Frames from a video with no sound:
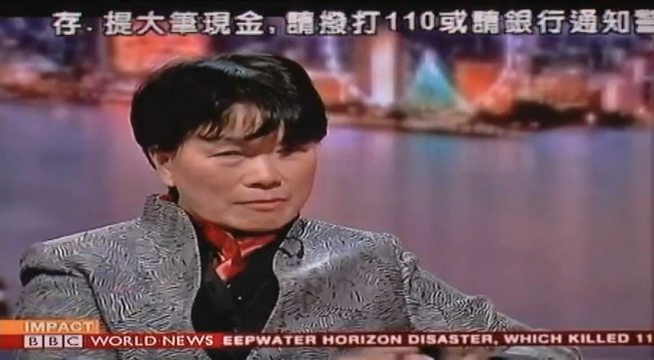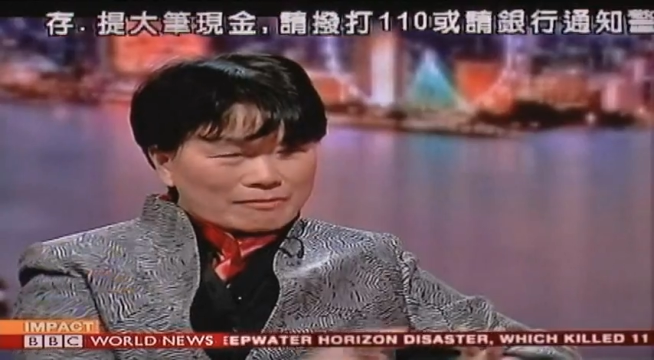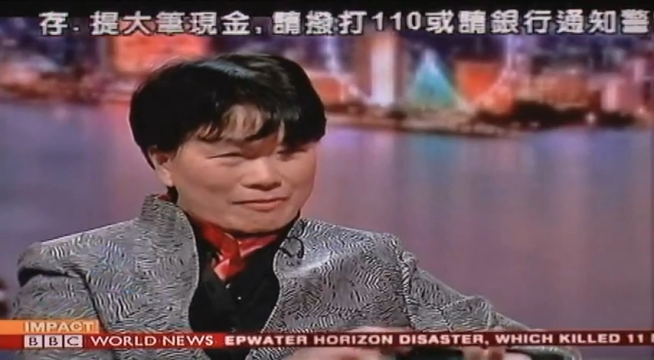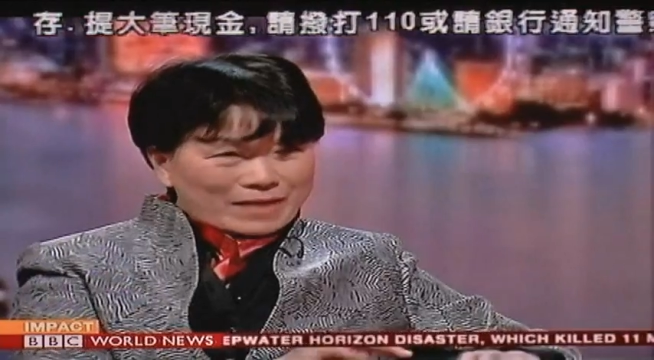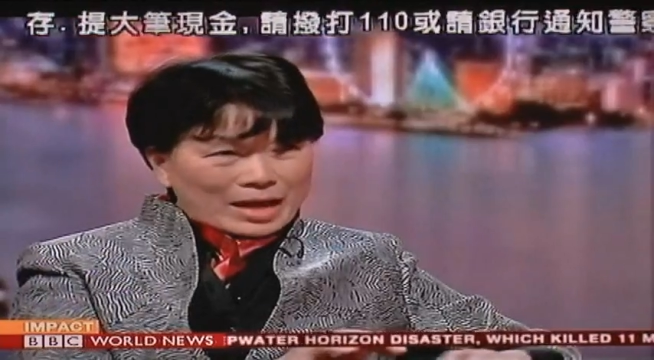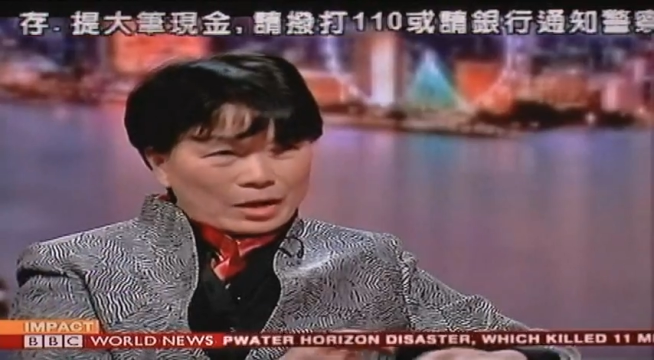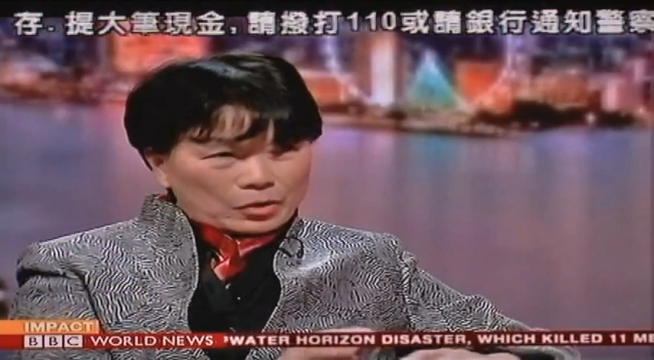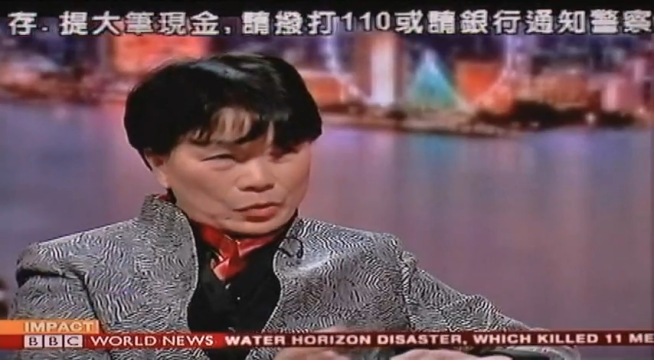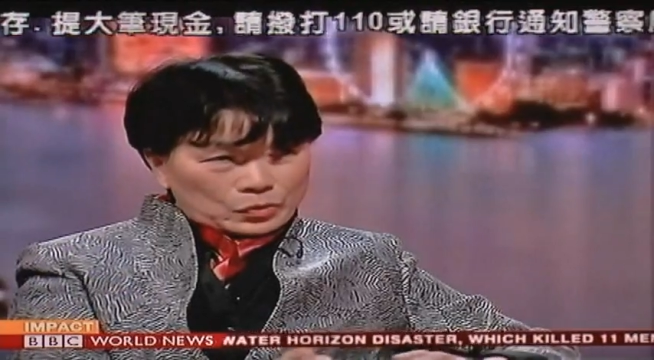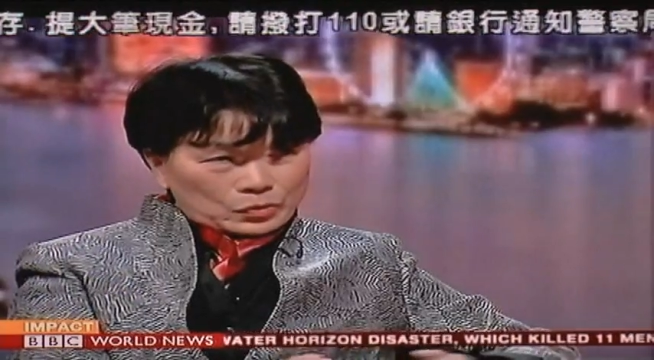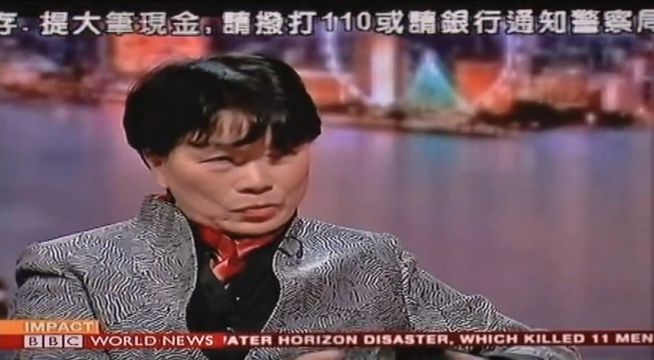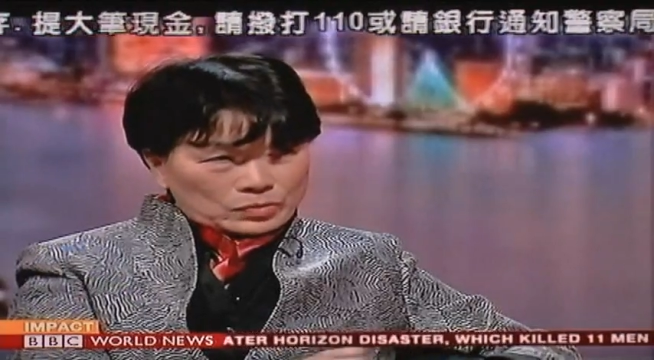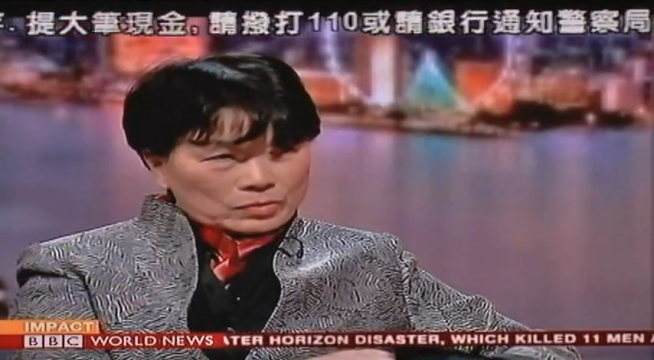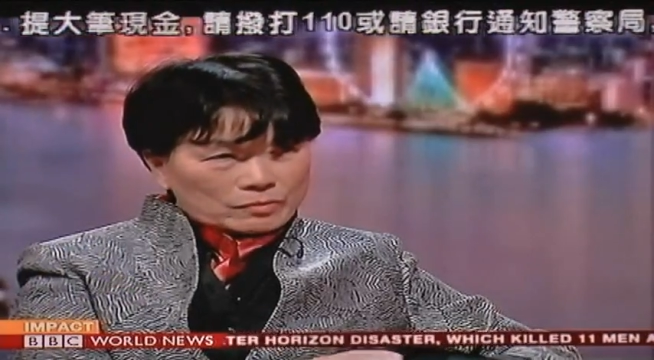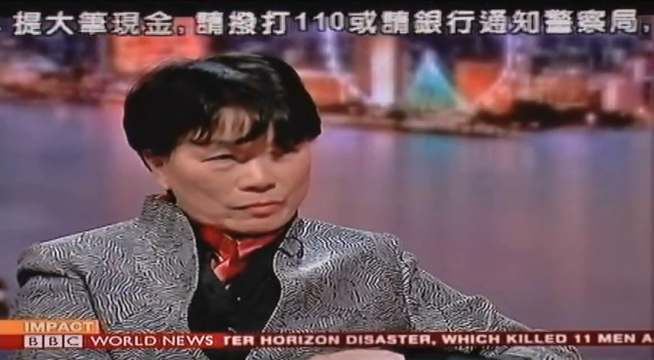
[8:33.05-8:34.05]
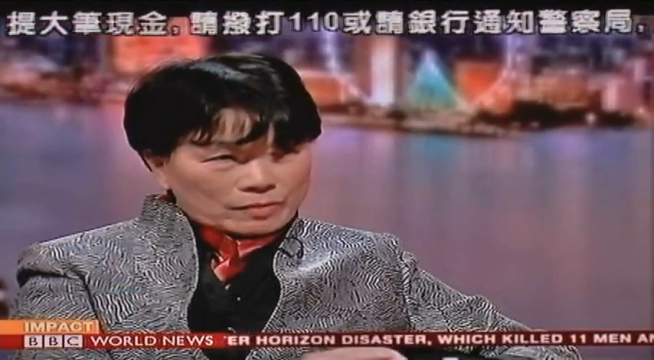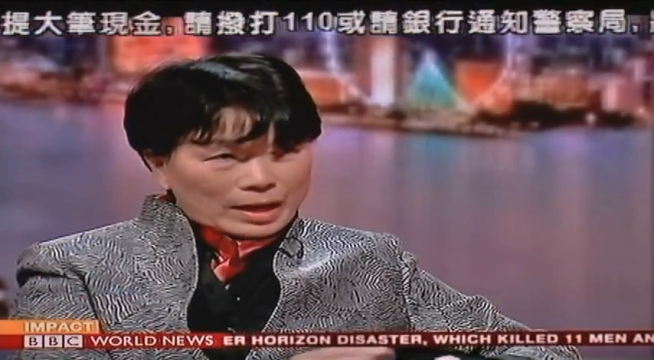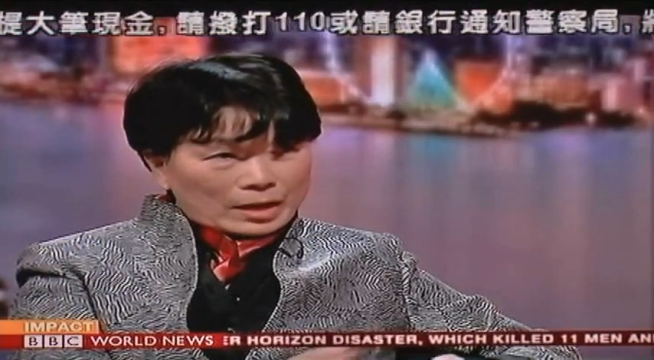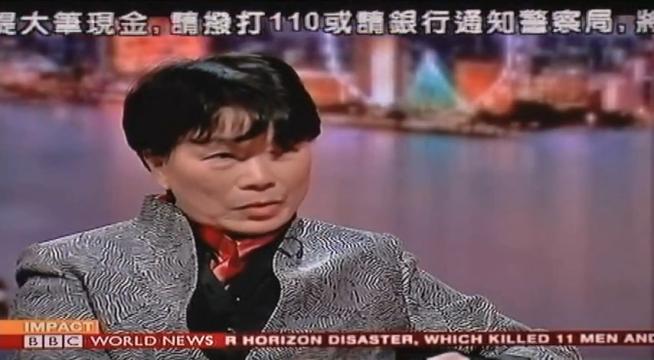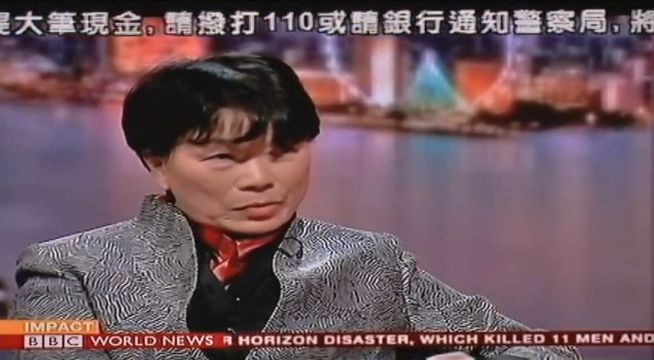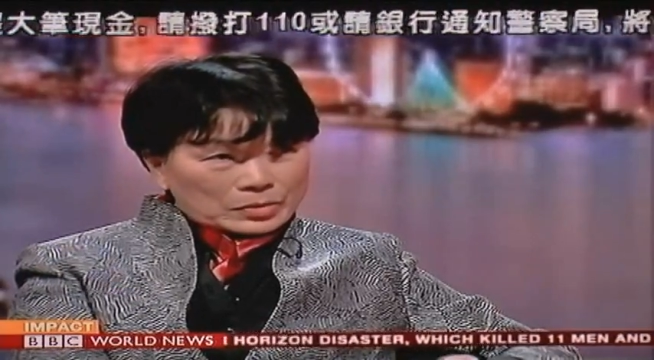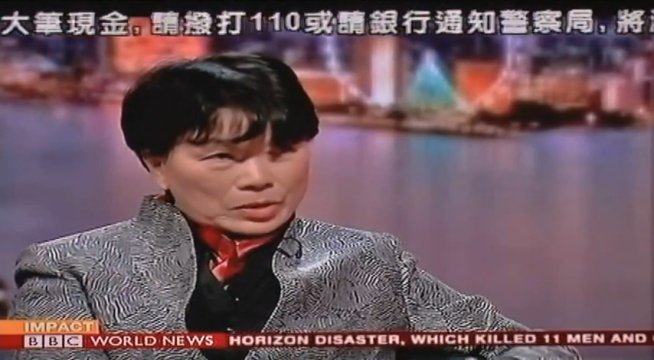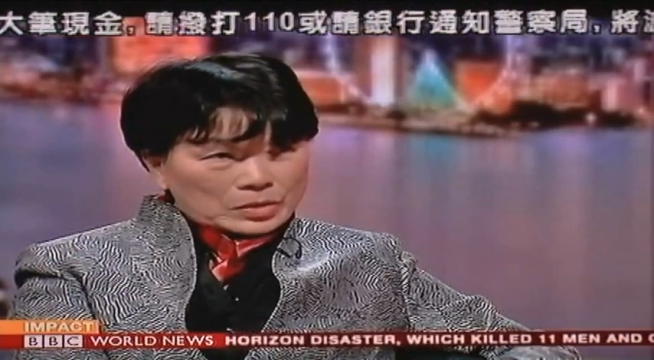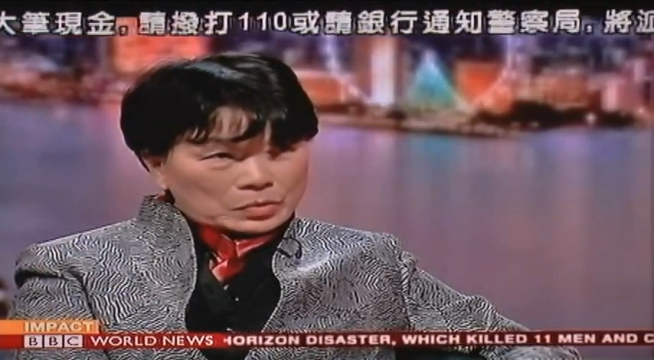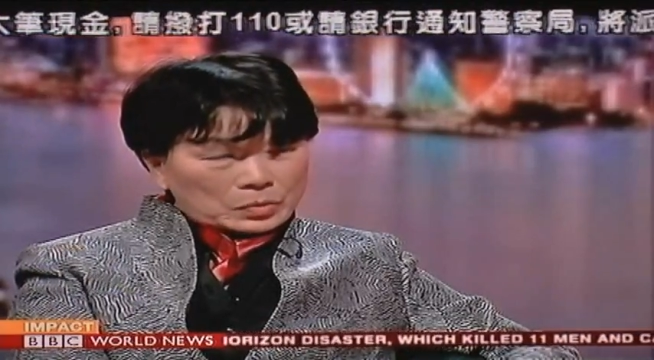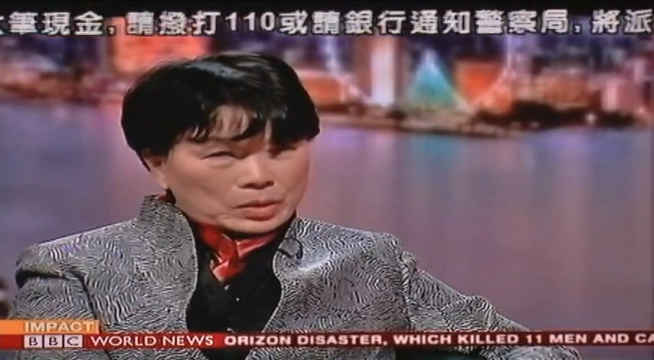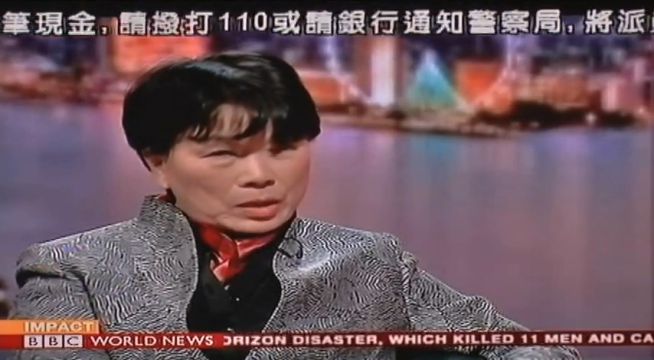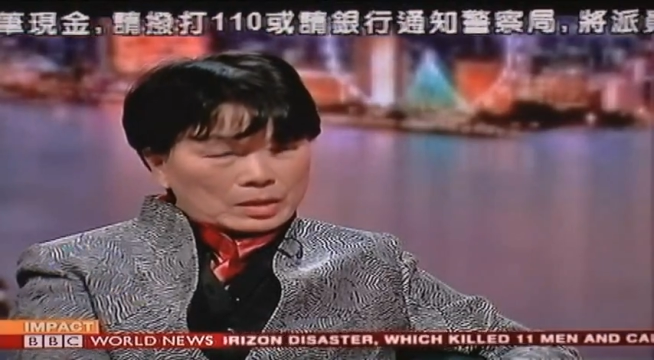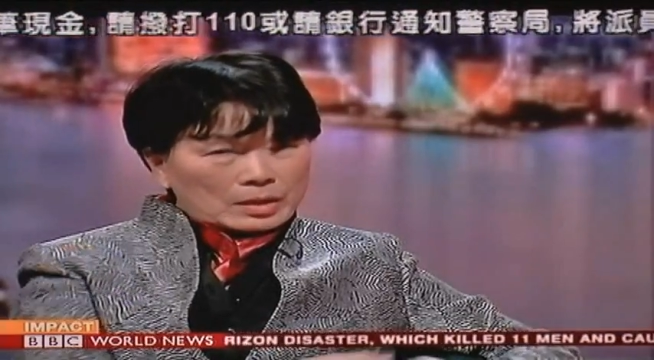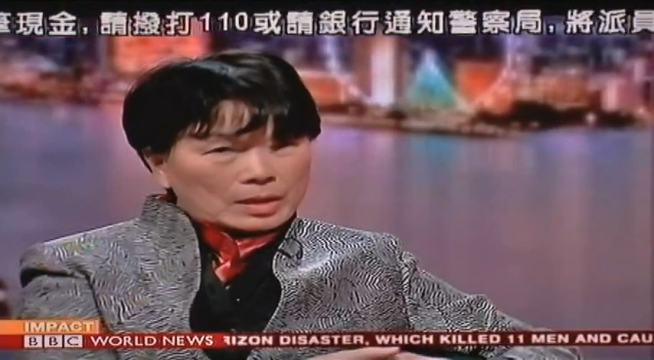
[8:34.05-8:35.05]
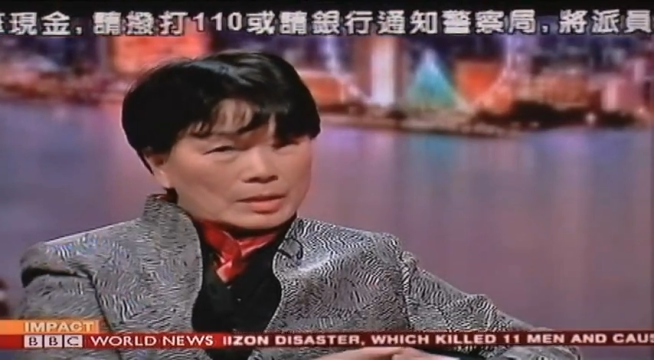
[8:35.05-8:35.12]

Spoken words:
values as well.